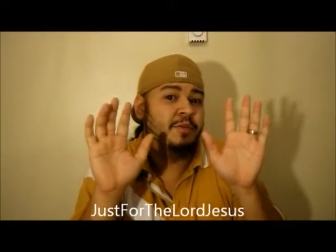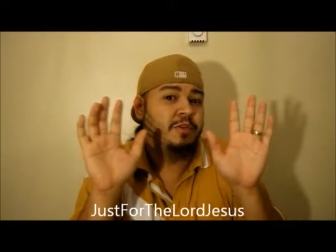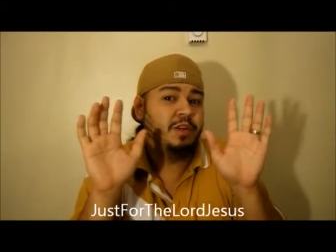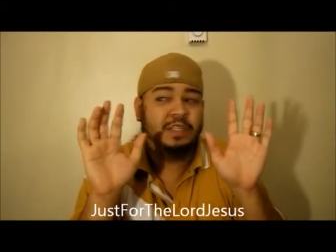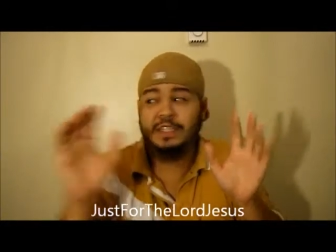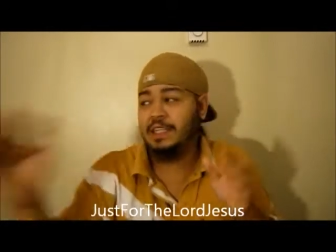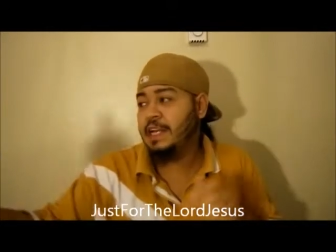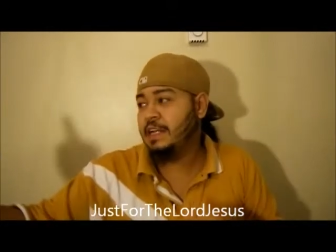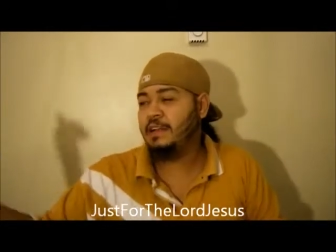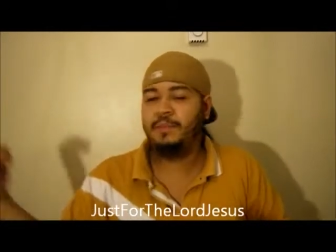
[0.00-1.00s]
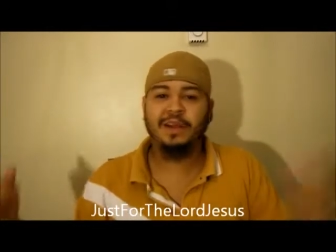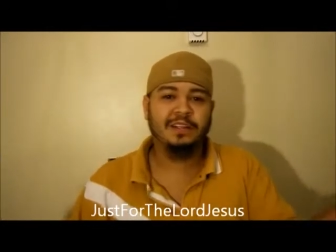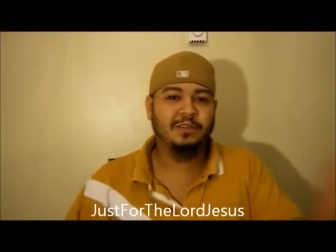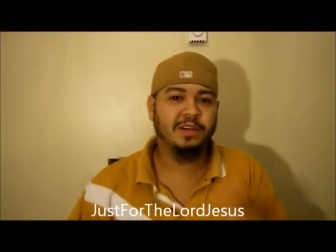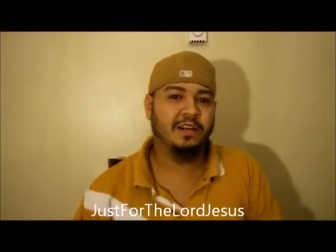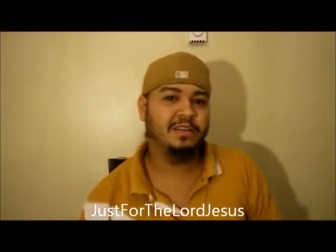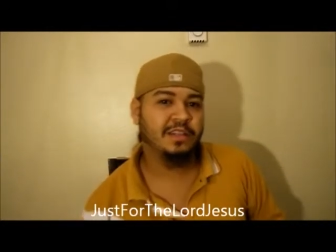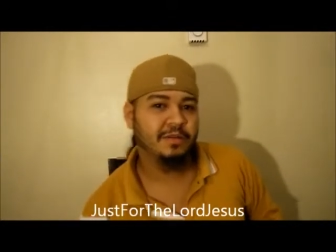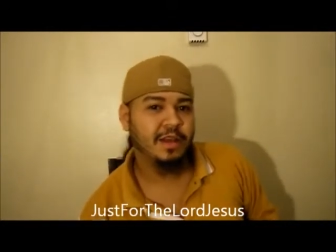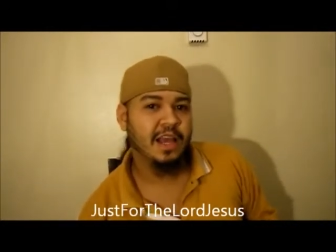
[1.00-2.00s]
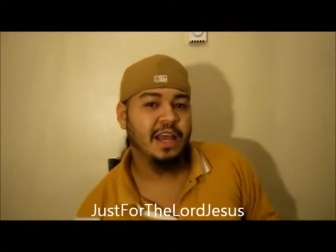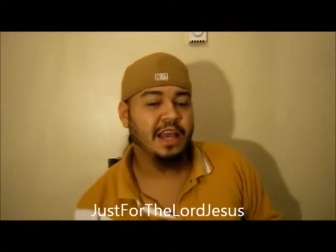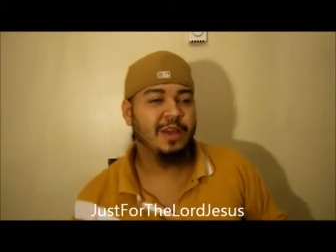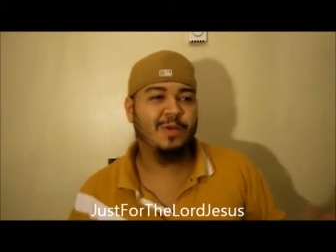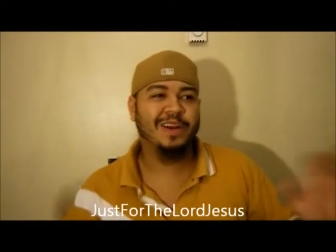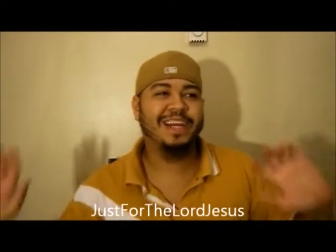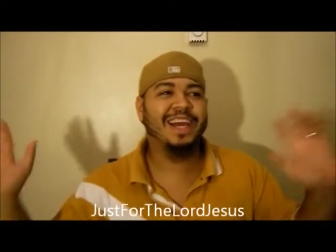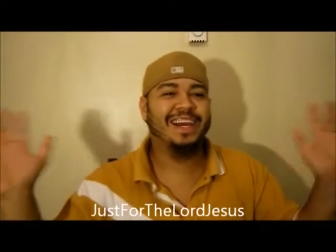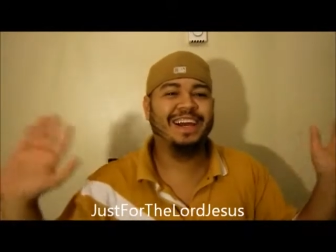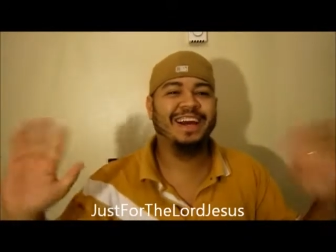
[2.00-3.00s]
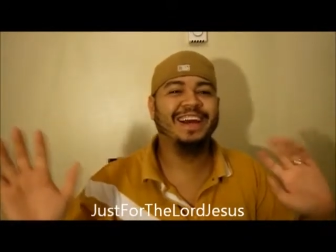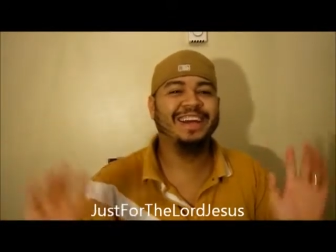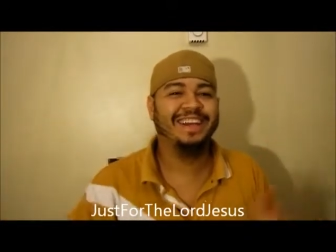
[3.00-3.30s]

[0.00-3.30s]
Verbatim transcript: more just in case it picked someone else up. I didn't want to get cut.